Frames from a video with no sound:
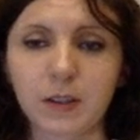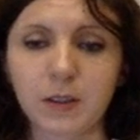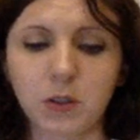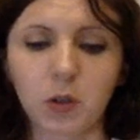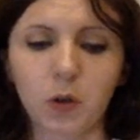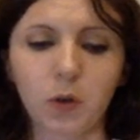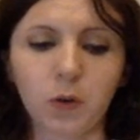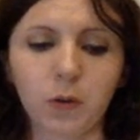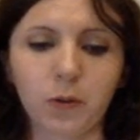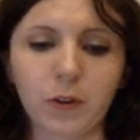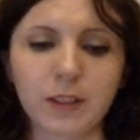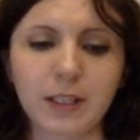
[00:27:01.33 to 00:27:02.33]
So,
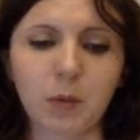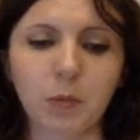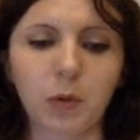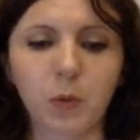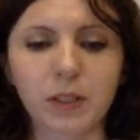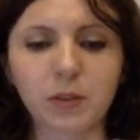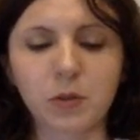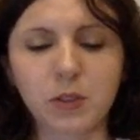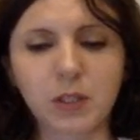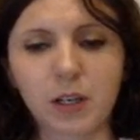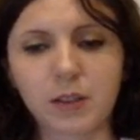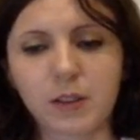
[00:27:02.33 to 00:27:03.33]
for example, when you
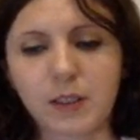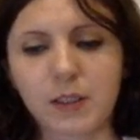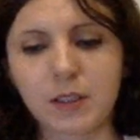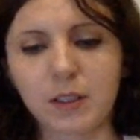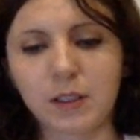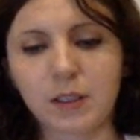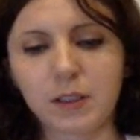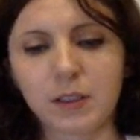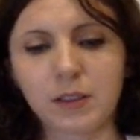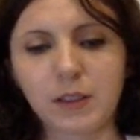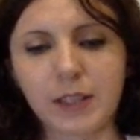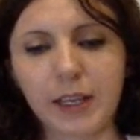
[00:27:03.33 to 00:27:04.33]
start this,
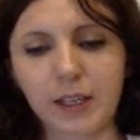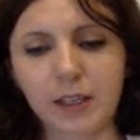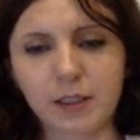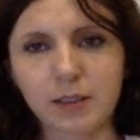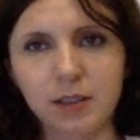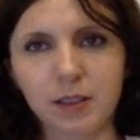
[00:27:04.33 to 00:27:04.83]
the second